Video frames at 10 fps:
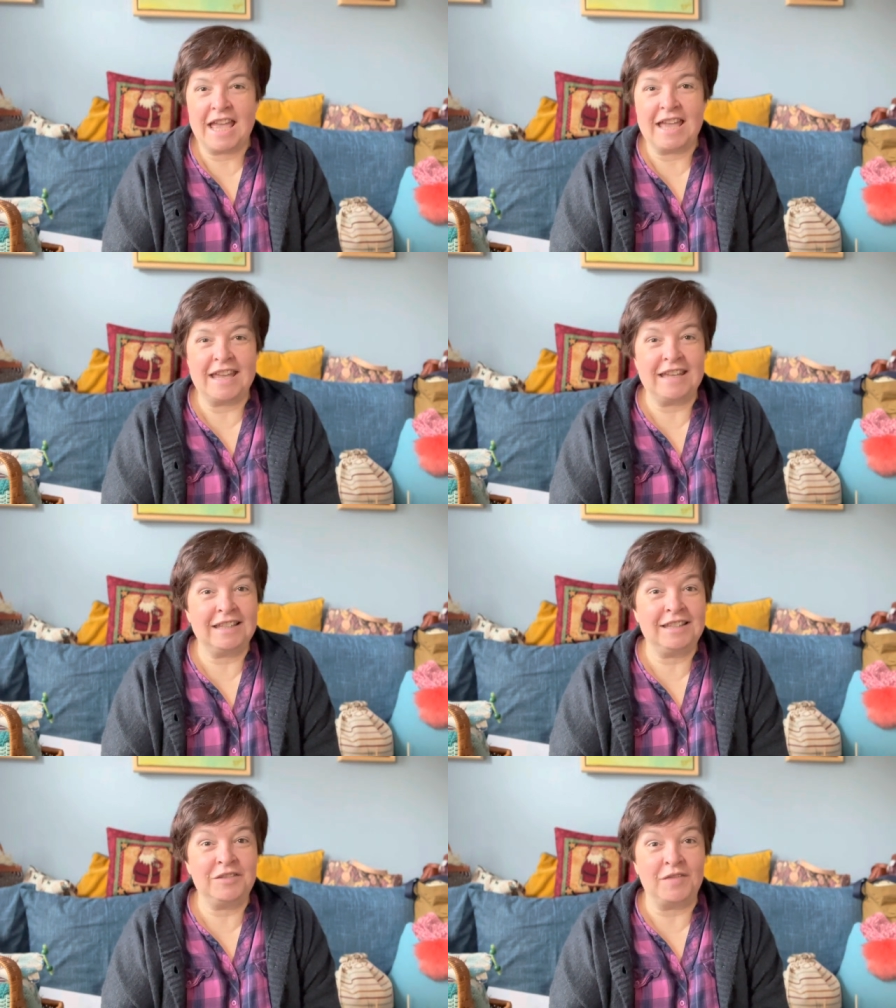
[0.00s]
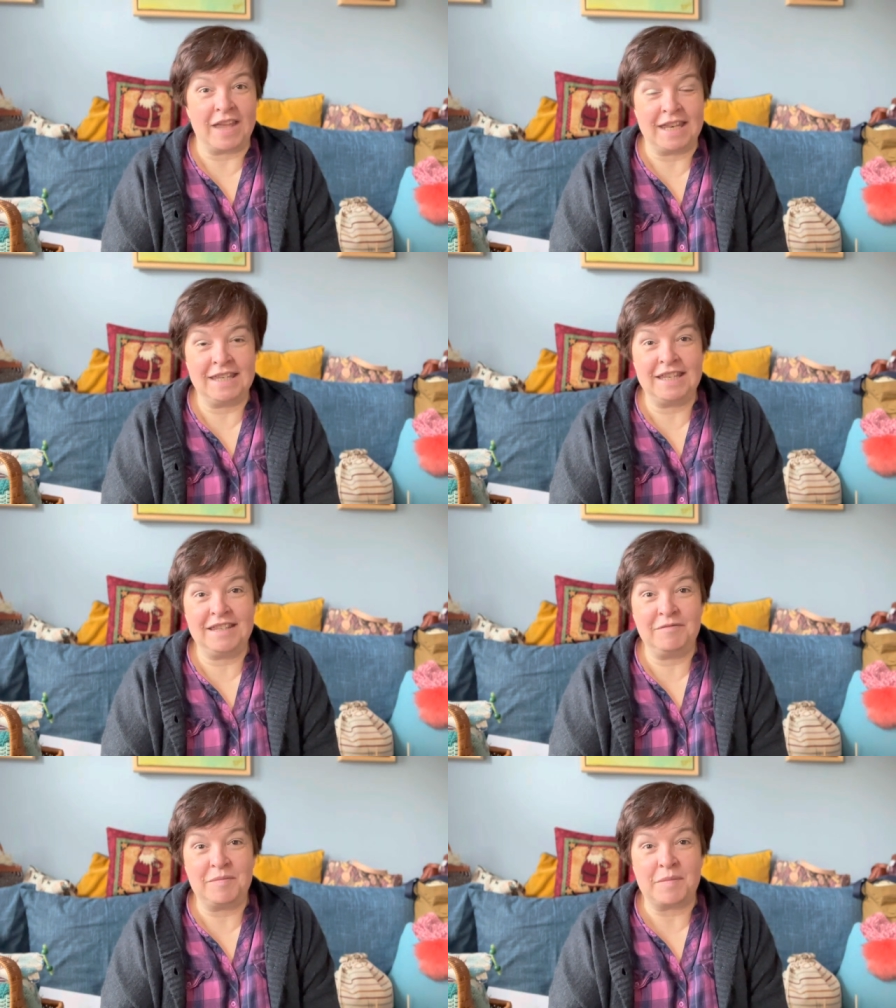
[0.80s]
And then
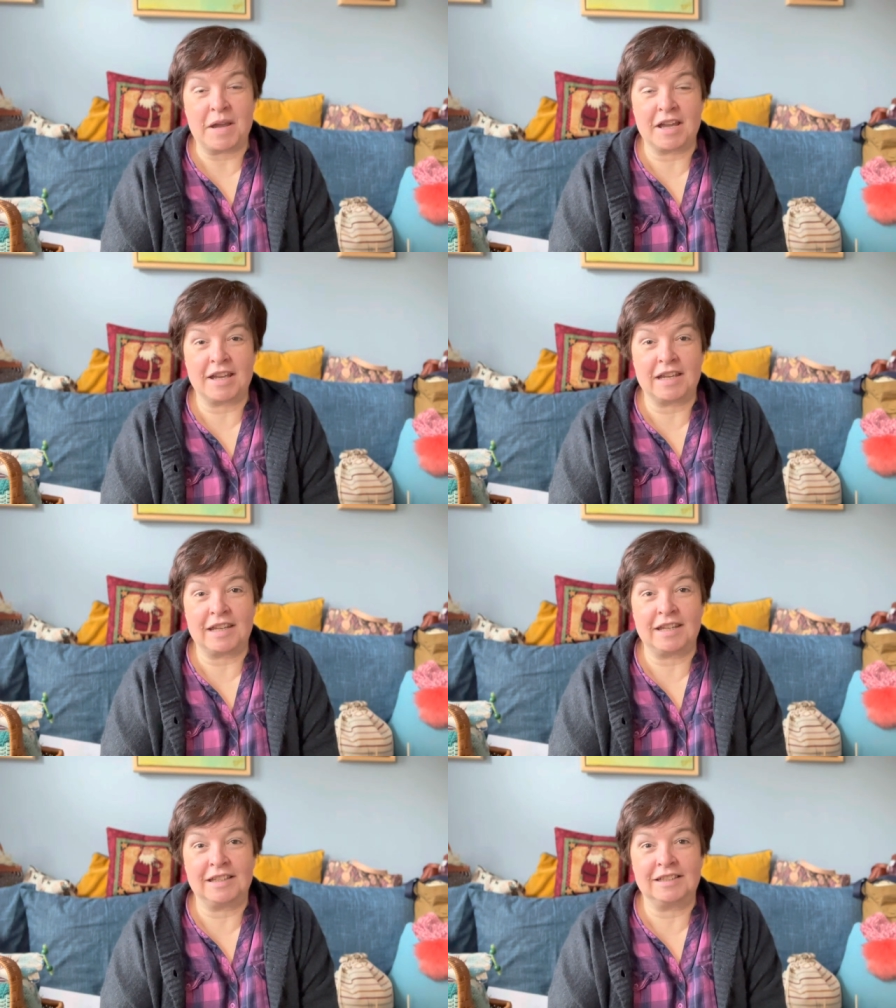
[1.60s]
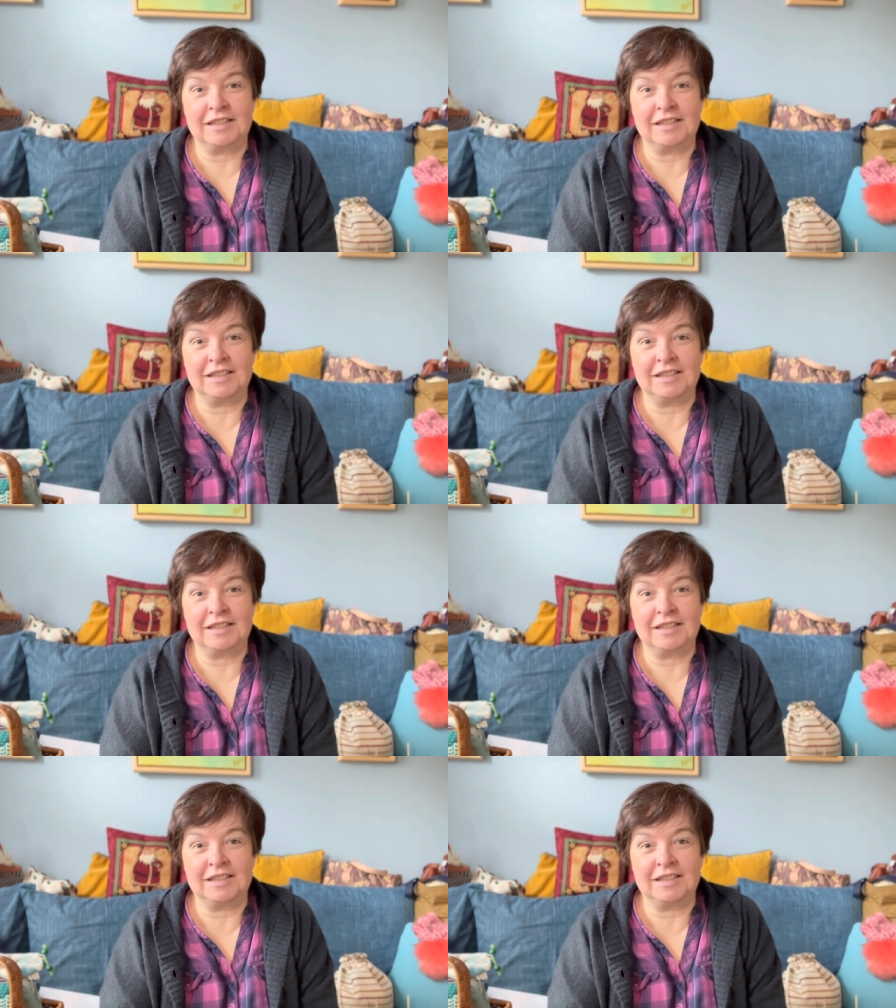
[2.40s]
my